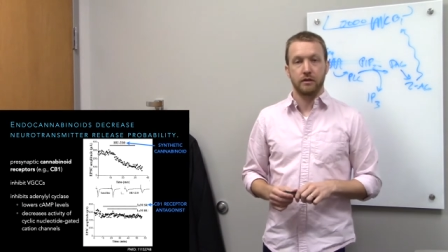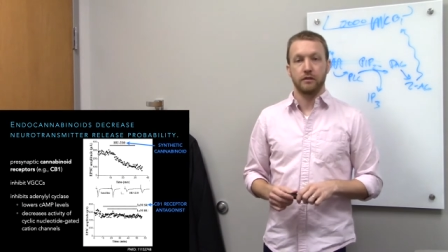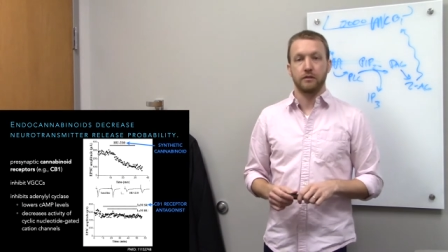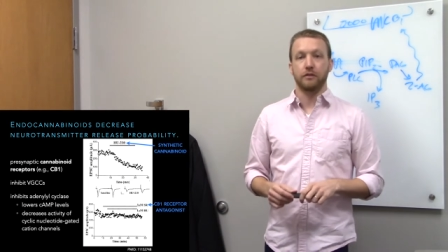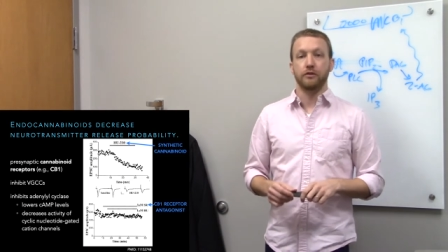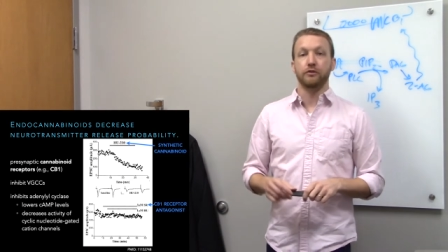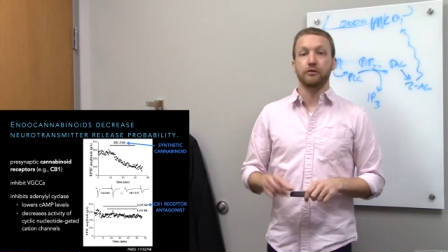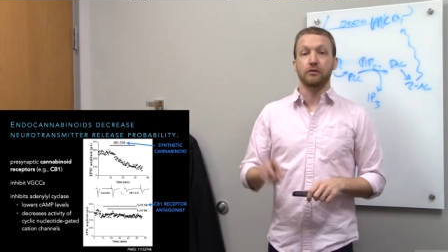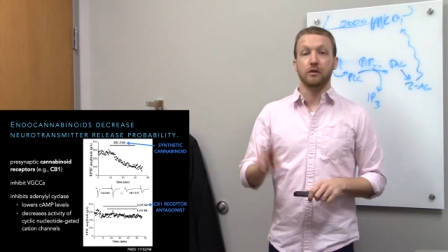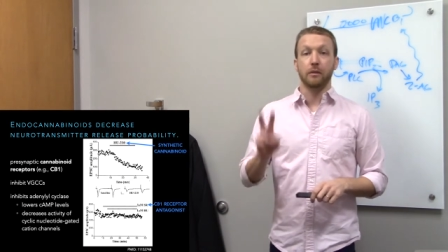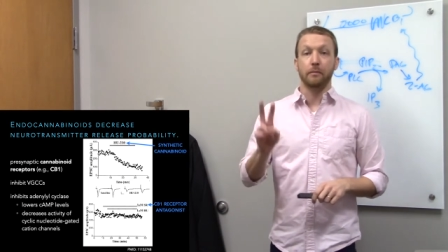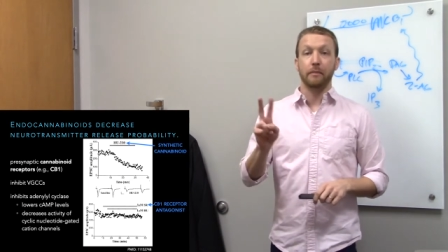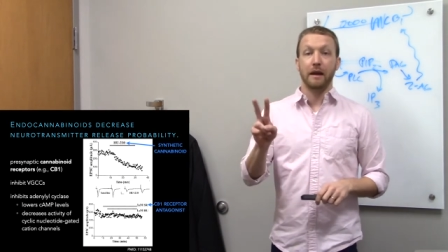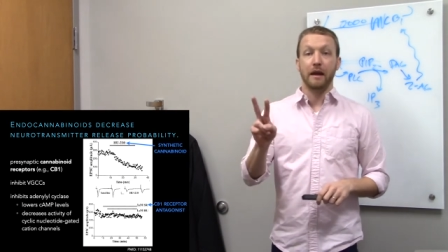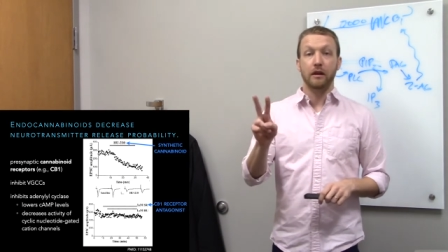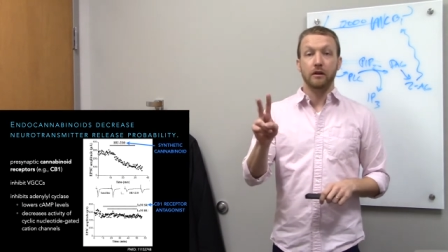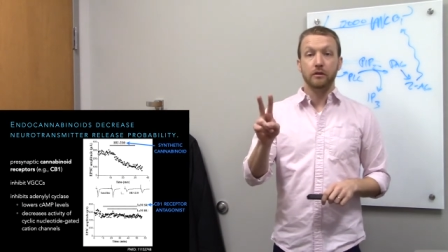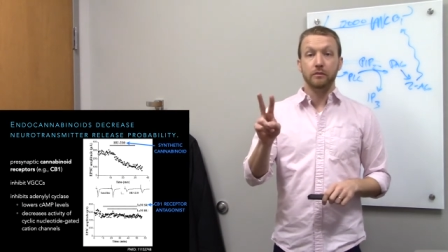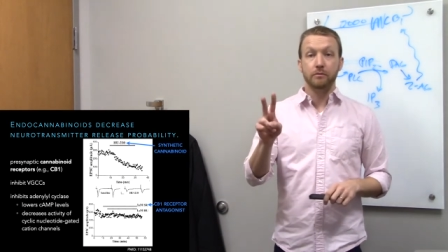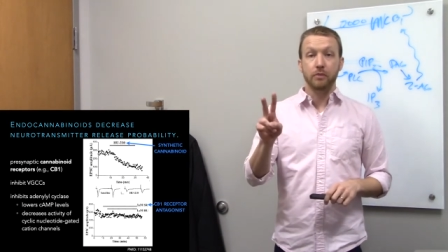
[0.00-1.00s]
They're doing a
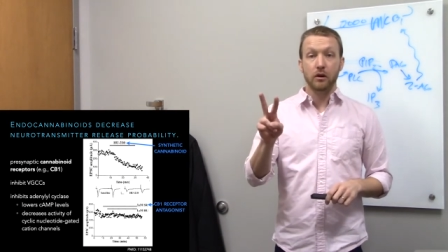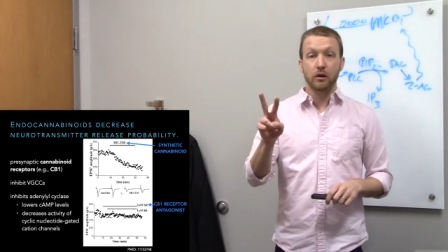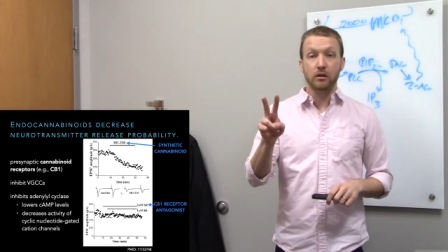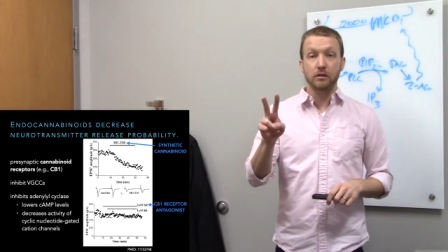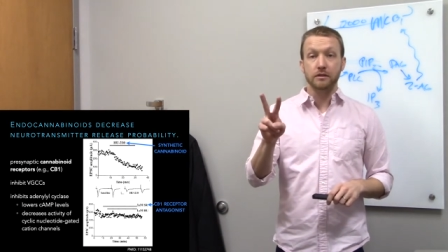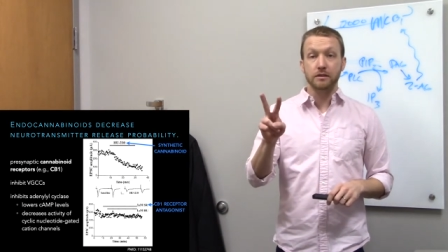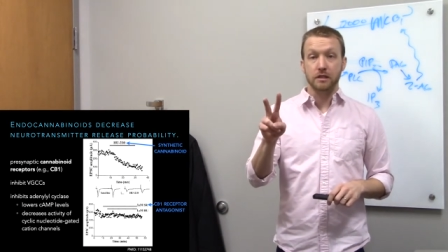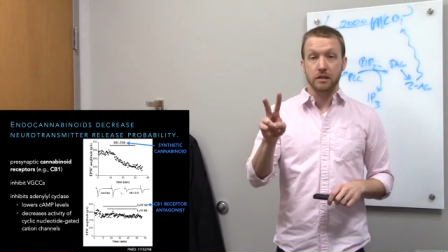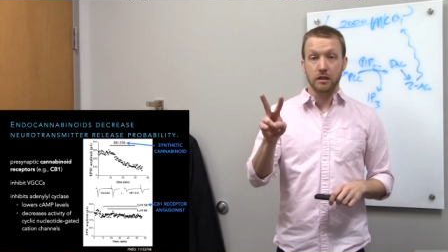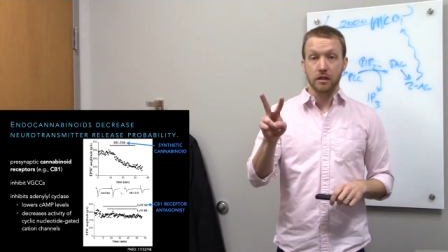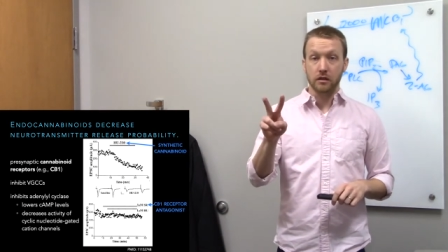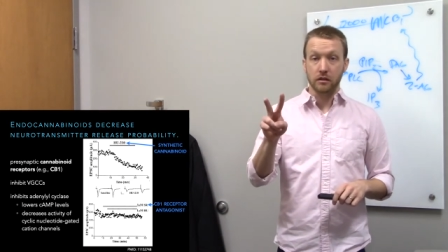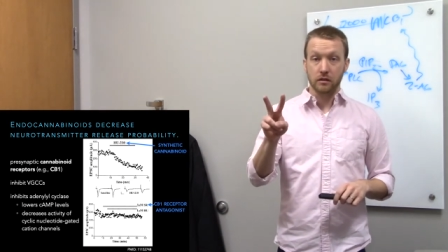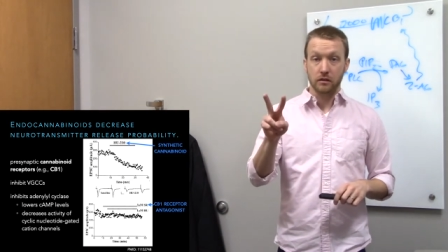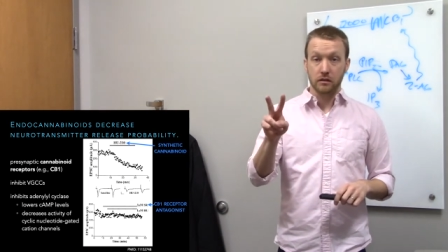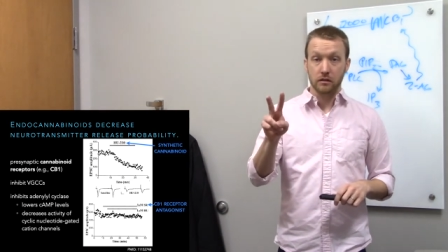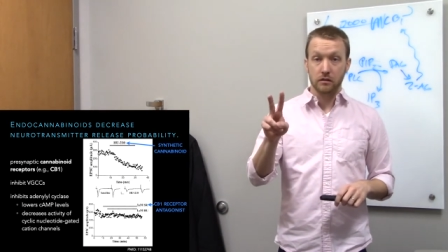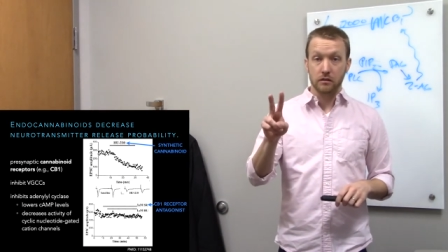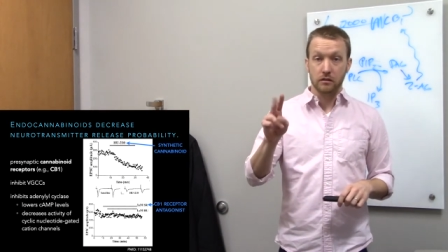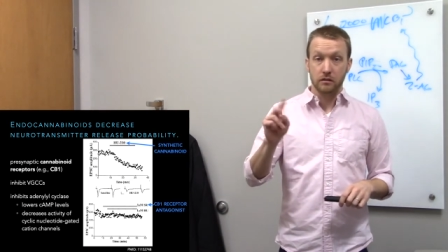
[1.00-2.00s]
paired pulse here.
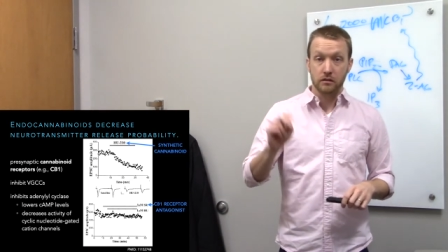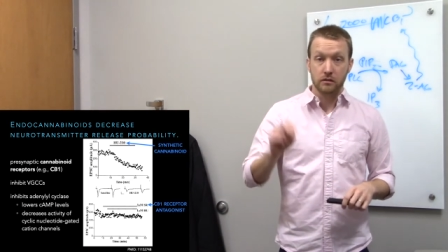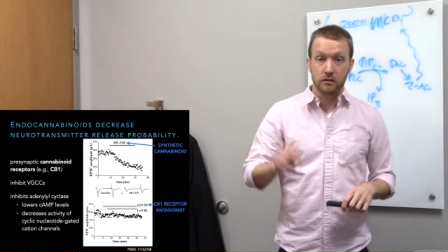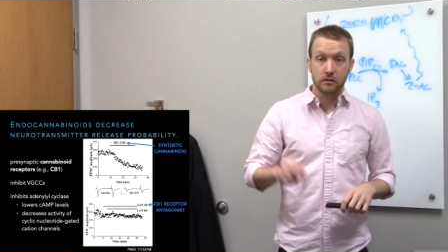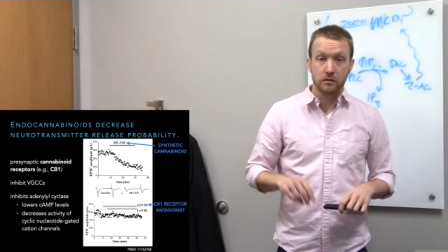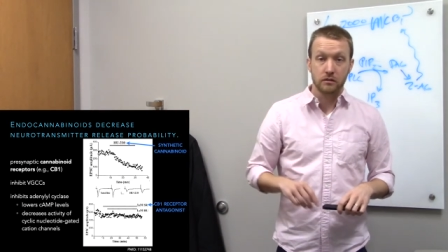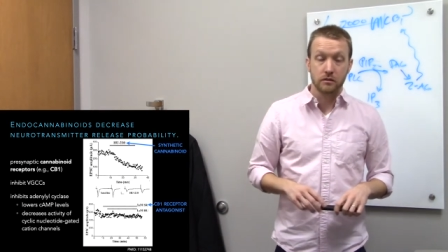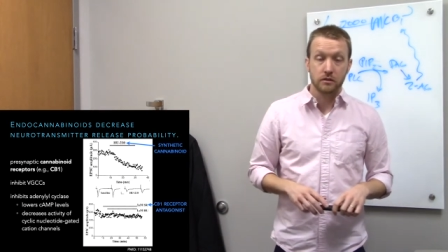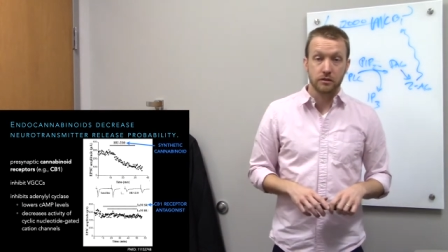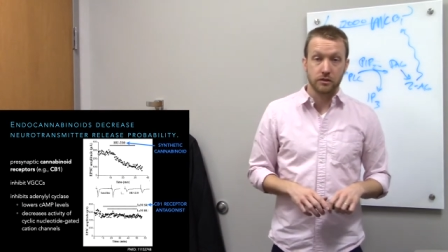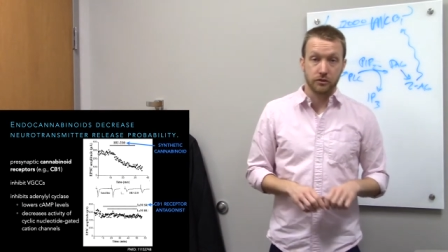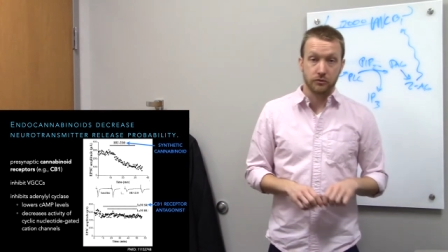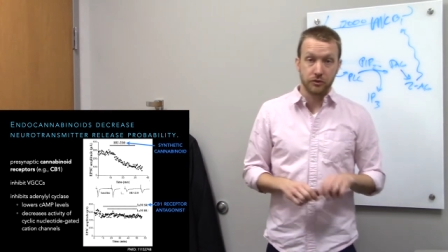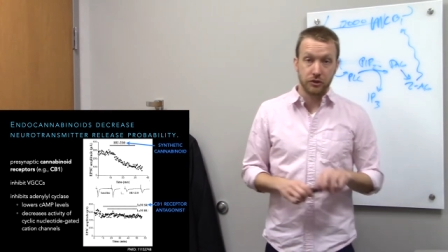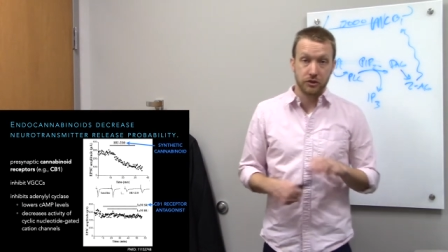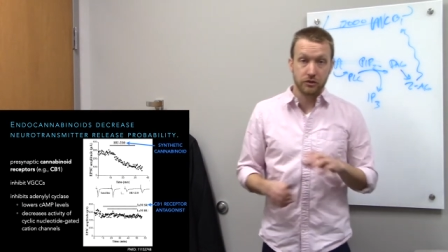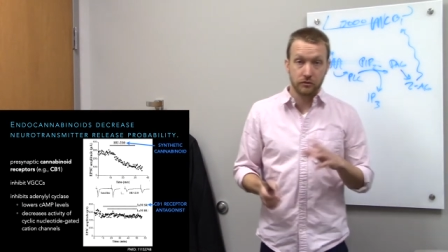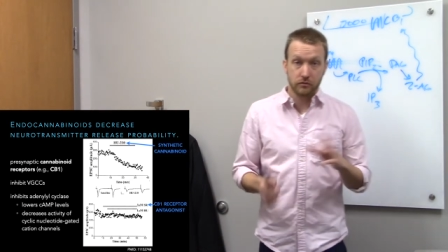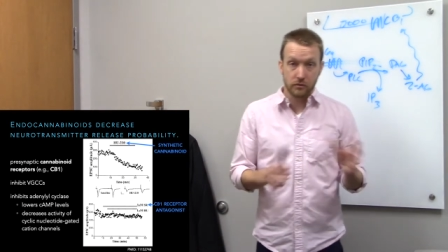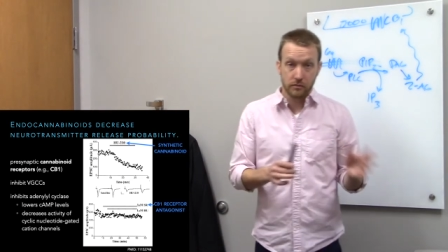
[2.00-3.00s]
So we
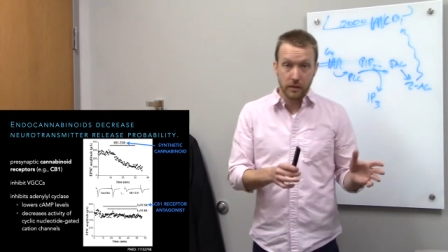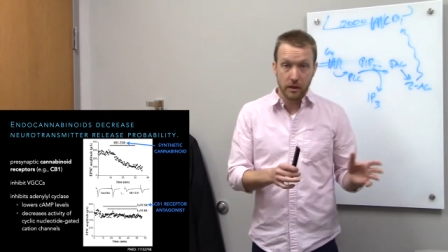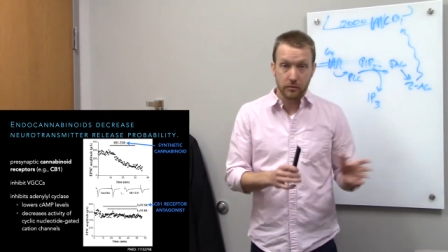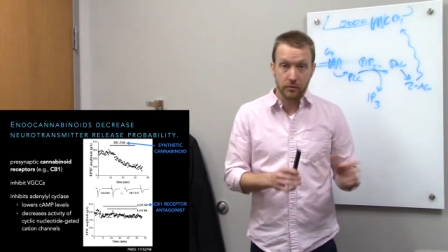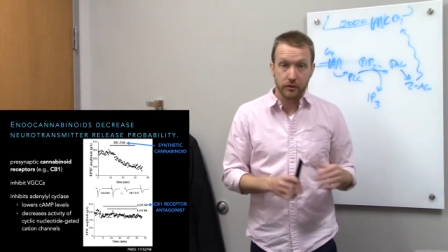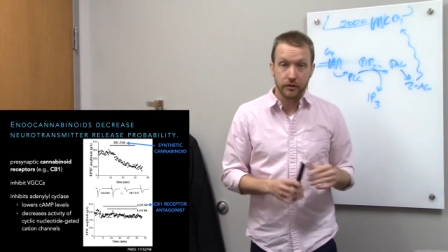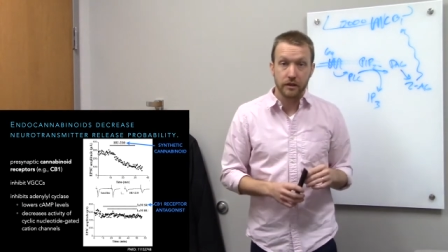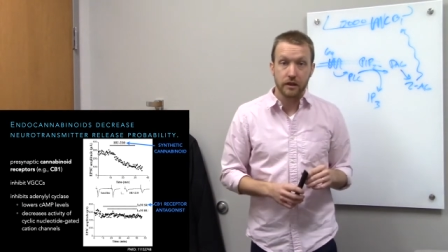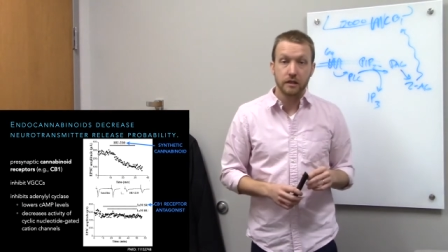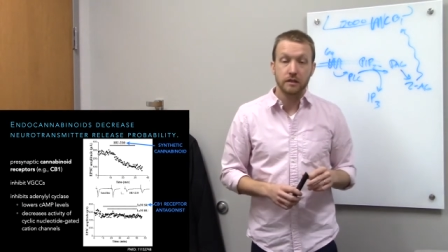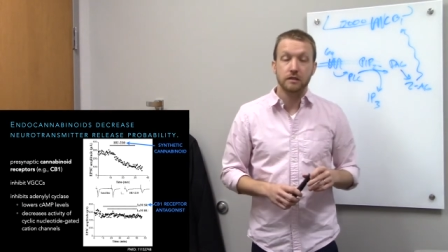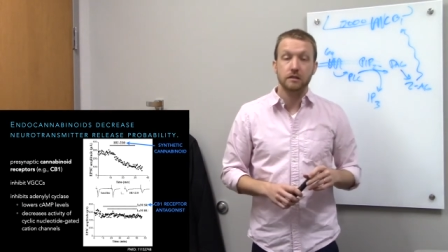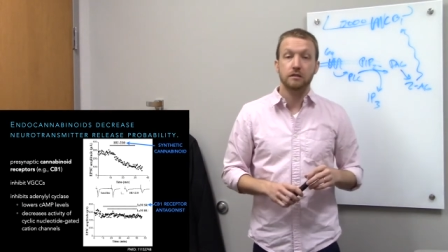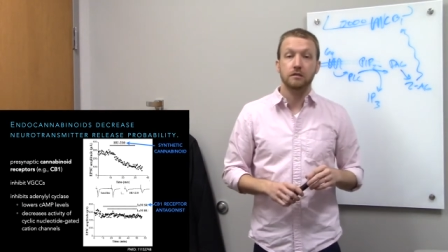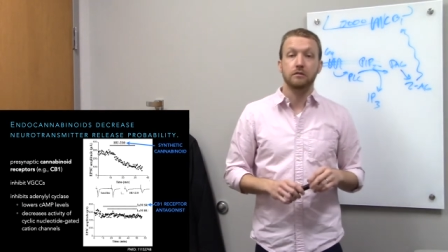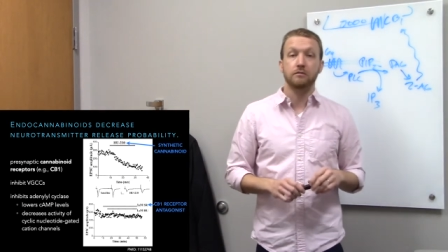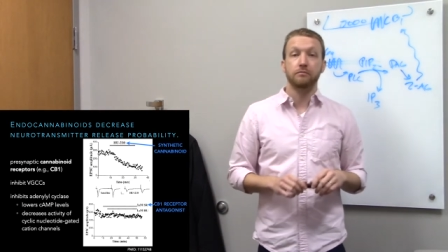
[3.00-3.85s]
should remember this.